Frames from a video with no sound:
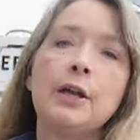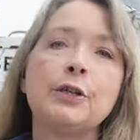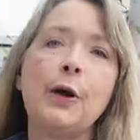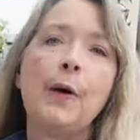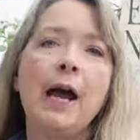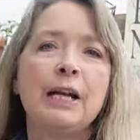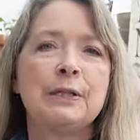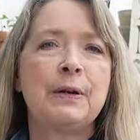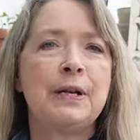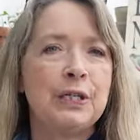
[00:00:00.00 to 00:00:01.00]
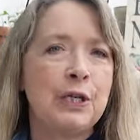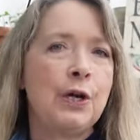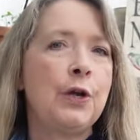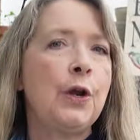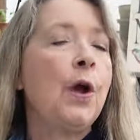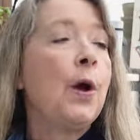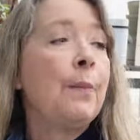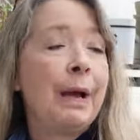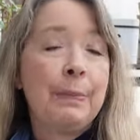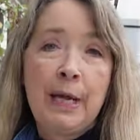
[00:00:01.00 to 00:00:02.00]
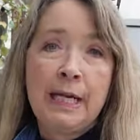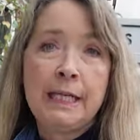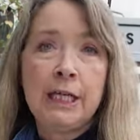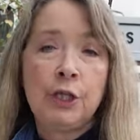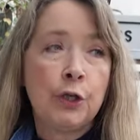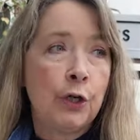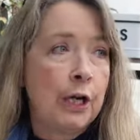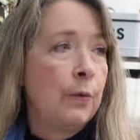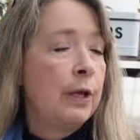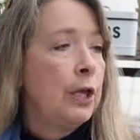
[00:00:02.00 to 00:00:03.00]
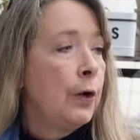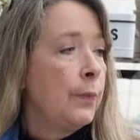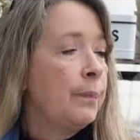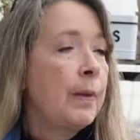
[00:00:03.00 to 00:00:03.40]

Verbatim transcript: So I just wanted to share my painting journey with you.